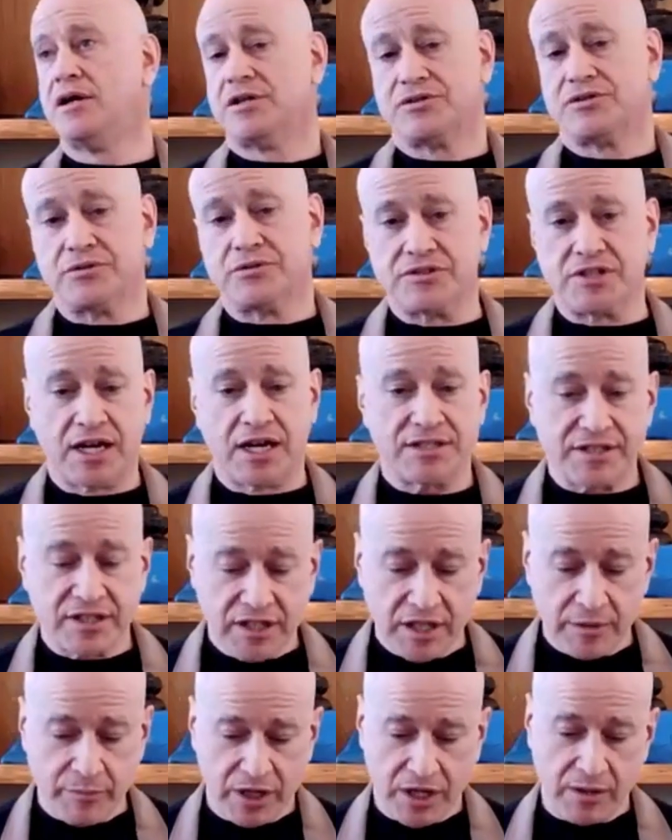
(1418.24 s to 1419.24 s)
So zazen
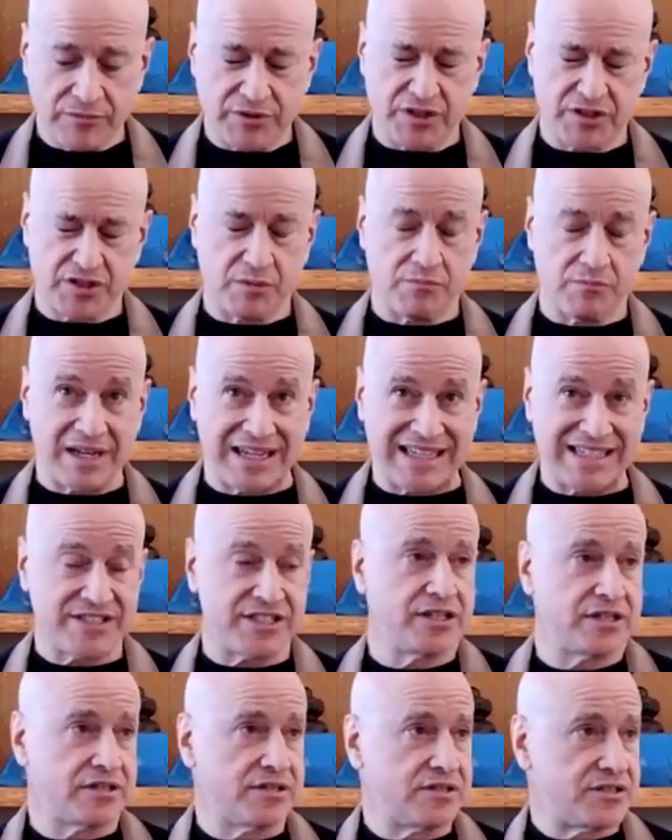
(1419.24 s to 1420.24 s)
then becomes this
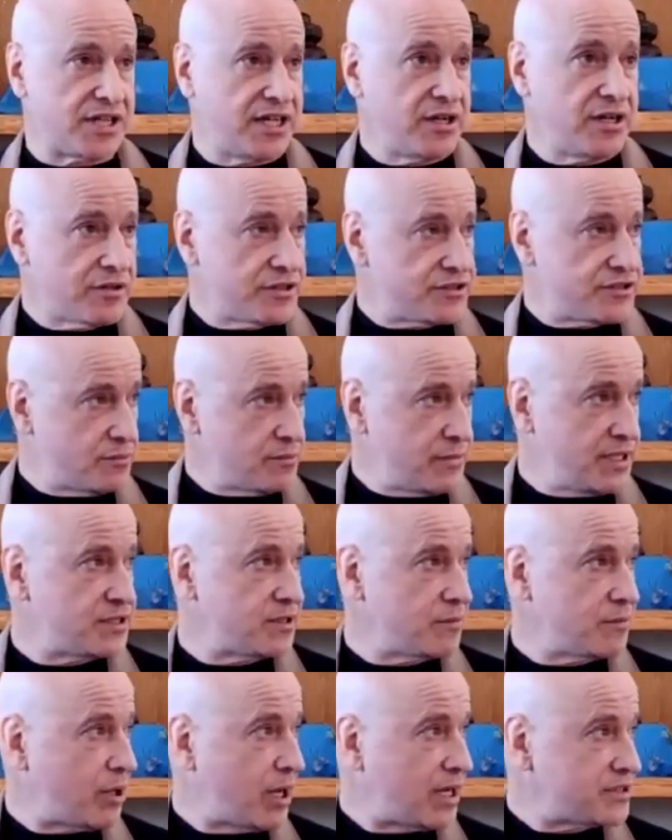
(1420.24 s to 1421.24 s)
amazing container, this
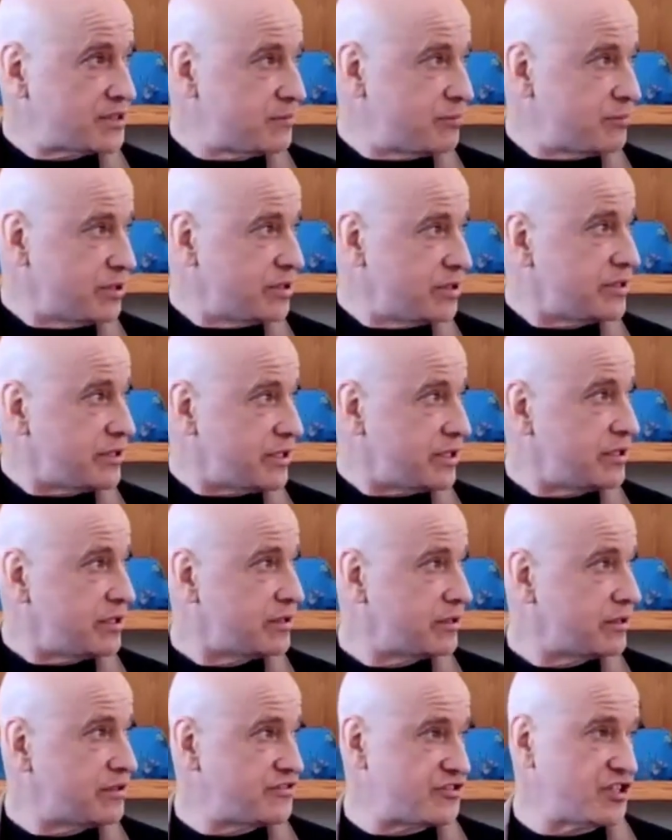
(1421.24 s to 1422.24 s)
amazing possibility,
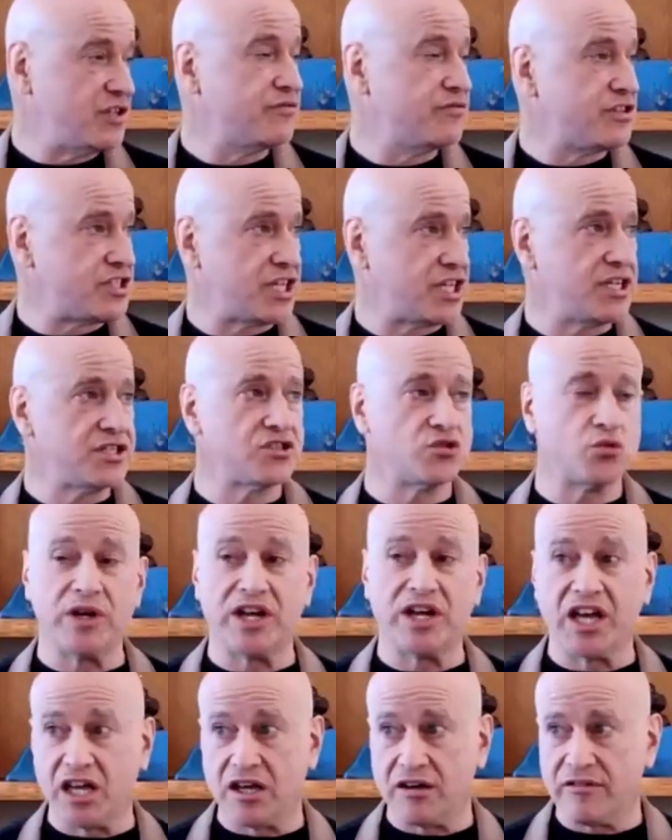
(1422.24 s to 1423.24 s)
this invitation
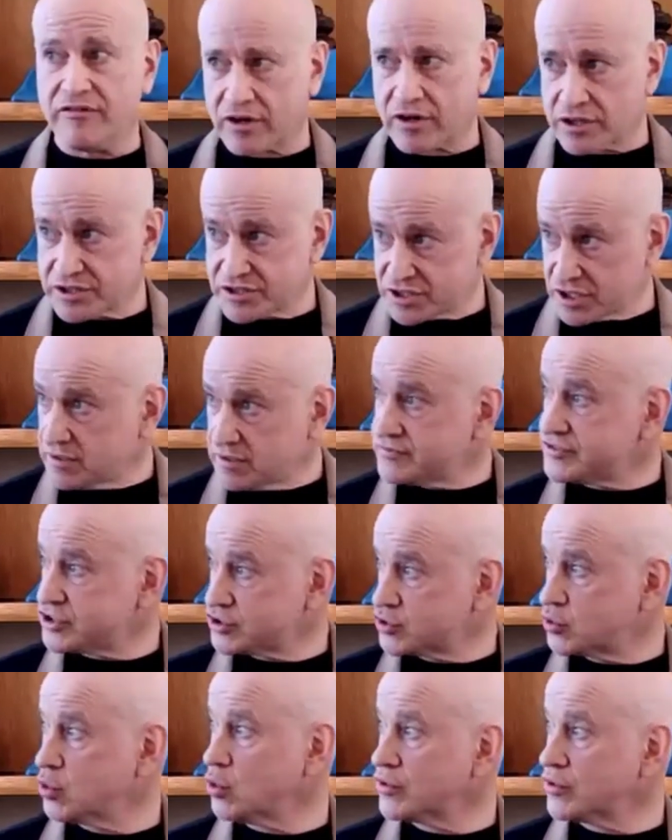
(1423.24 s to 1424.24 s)
we give ourselves as
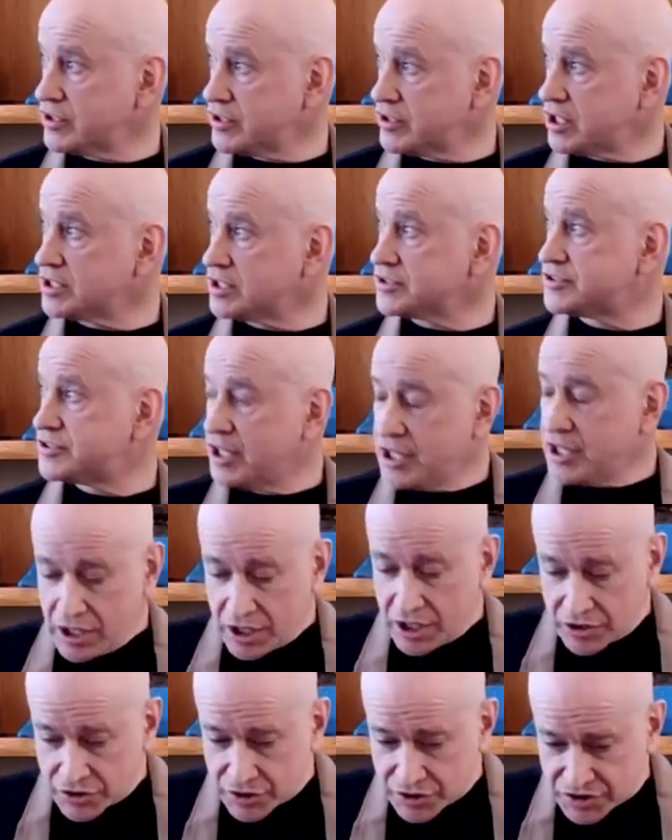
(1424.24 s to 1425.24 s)
grown adults
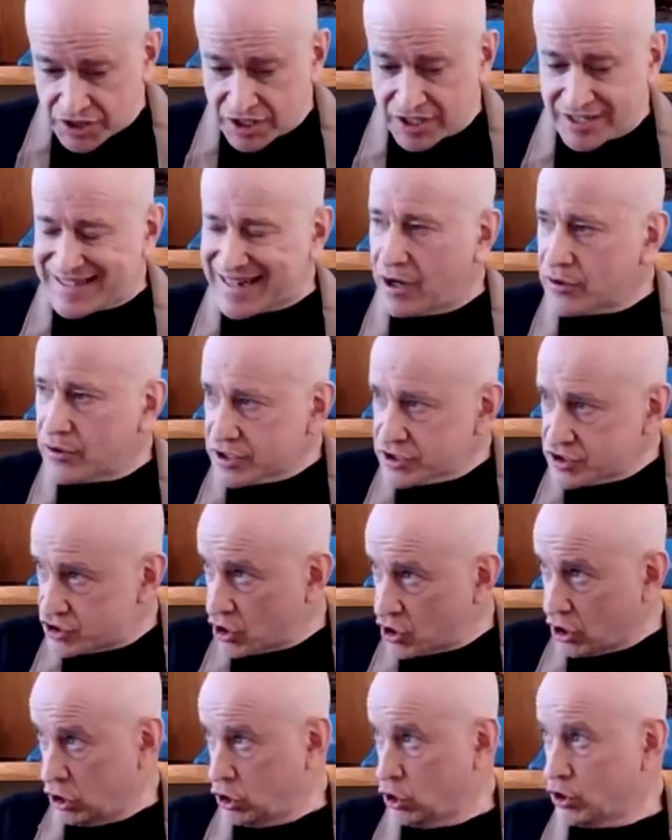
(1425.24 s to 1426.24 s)
to sit down and
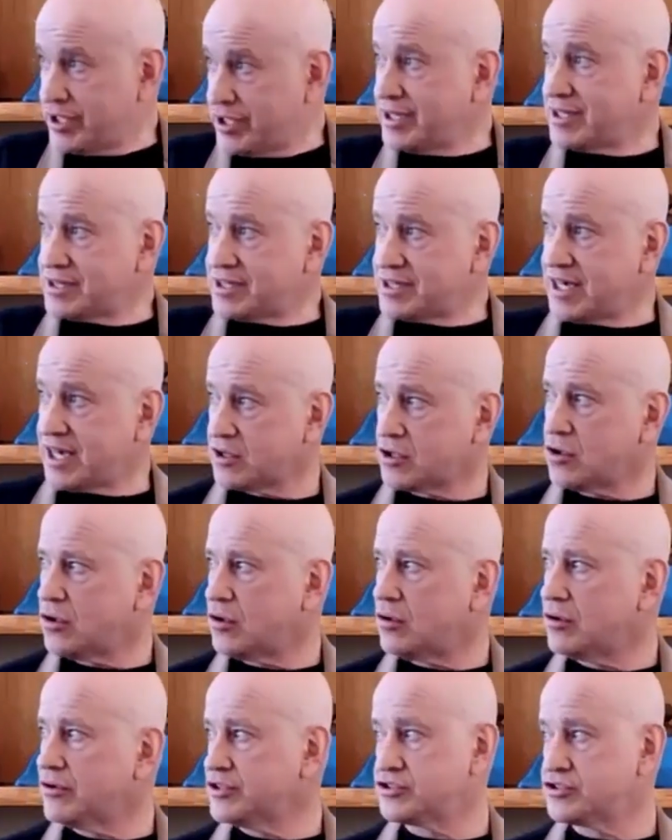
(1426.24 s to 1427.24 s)
start looking at that and go,
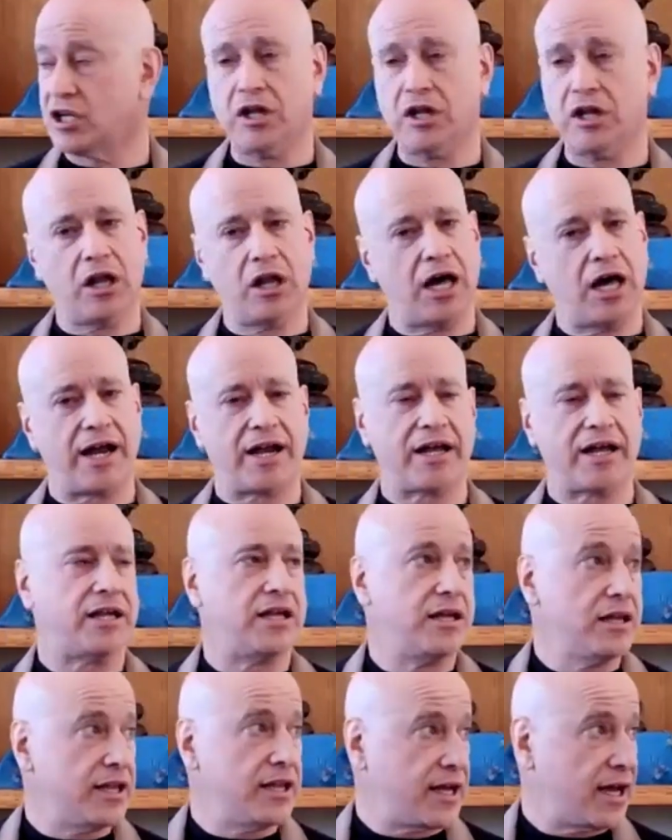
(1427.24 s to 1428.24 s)
oh, there's a lot of
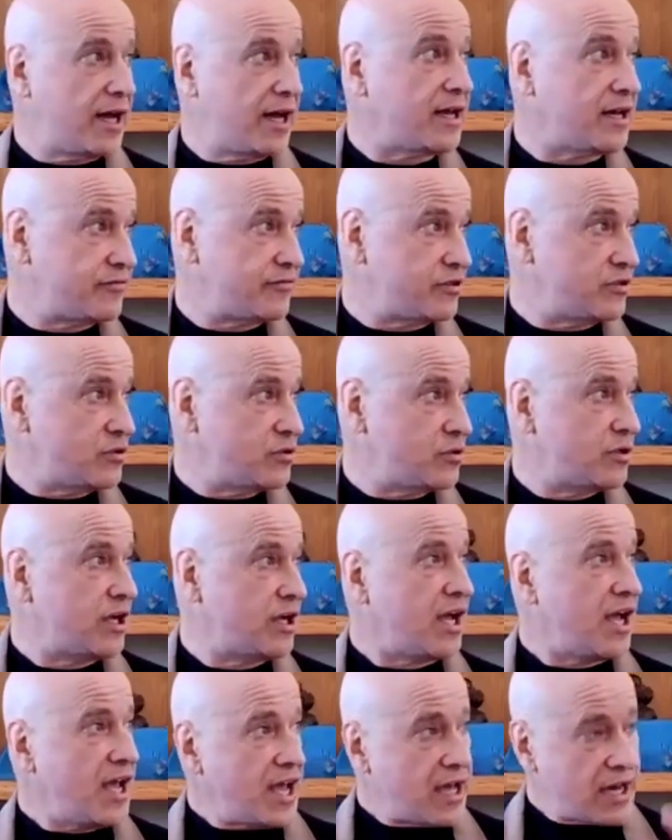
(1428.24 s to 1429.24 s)
healing I have to do,
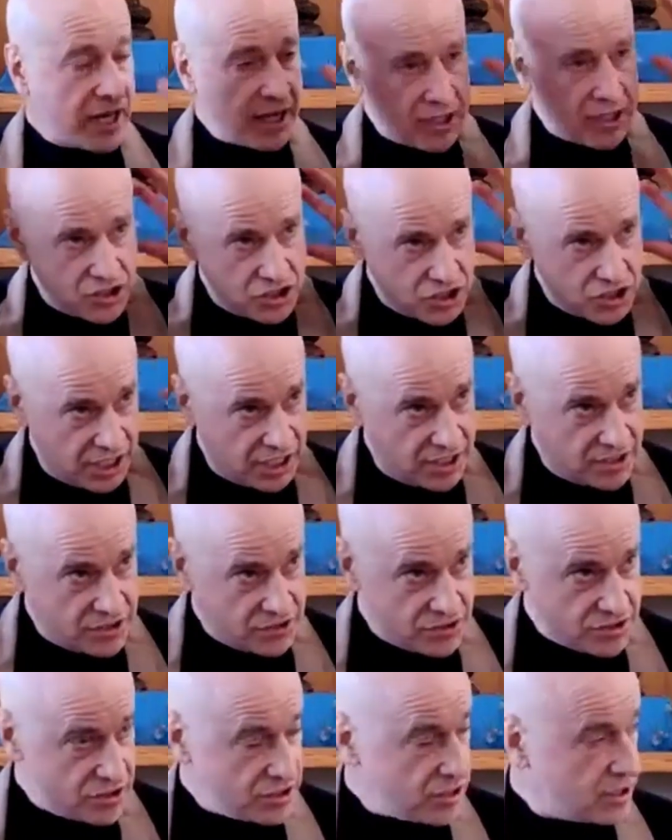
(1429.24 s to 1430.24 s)
and I can
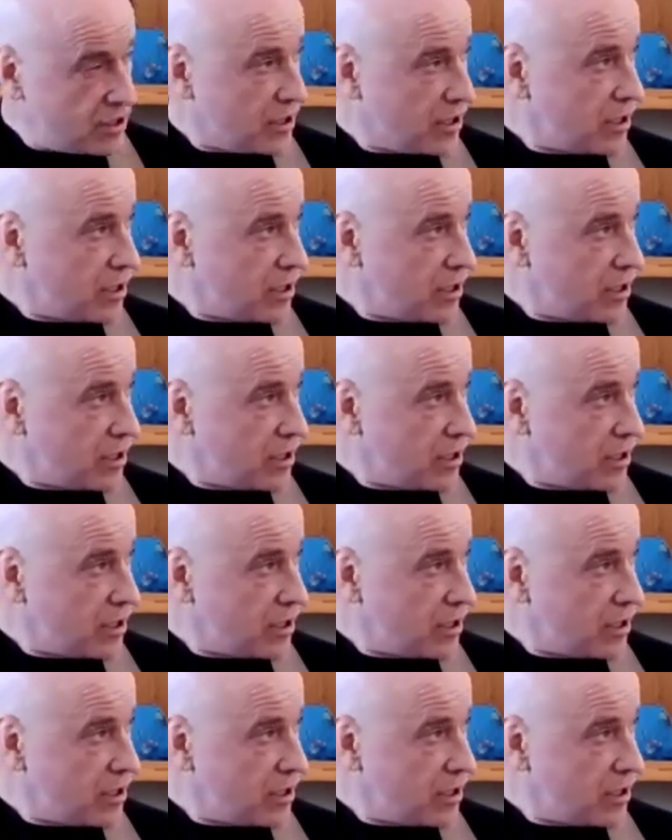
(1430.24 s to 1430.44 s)
change